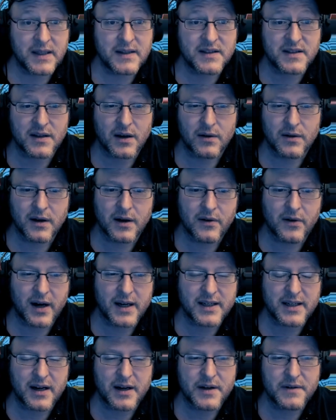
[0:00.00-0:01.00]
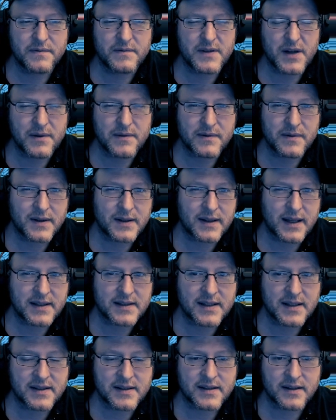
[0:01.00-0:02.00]
solo, I kind of don't think that's
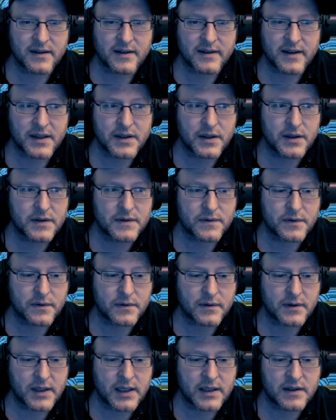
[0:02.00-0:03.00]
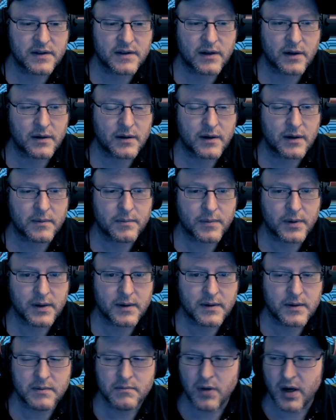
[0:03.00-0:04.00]
necessarily that useful in solo, but
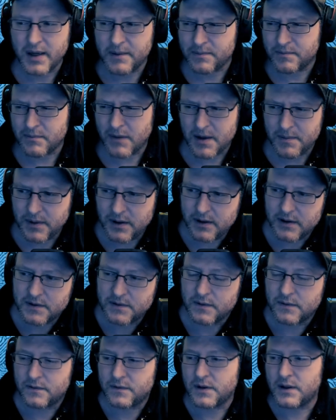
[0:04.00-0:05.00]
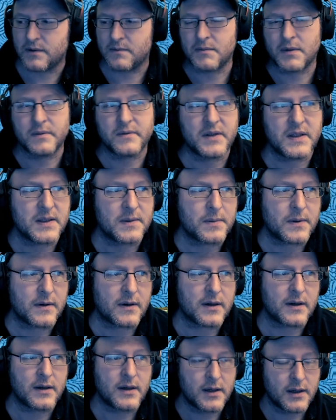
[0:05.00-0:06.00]
it might, might be useful for you in multi-spirit.